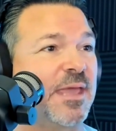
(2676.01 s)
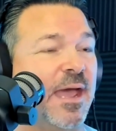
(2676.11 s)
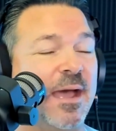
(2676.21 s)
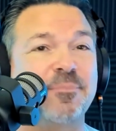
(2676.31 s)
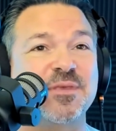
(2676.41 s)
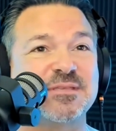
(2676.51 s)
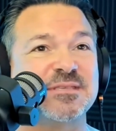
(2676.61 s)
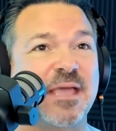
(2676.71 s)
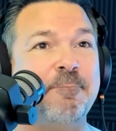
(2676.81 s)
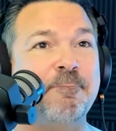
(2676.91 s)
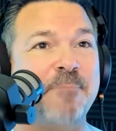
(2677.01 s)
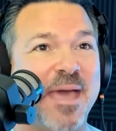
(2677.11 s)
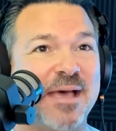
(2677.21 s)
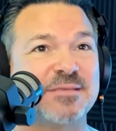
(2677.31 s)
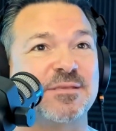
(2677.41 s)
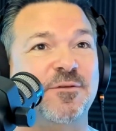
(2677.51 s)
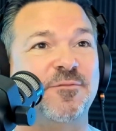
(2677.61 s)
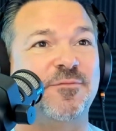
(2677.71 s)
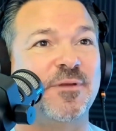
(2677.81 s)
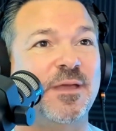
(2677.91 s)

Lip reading: cap. This is a massive.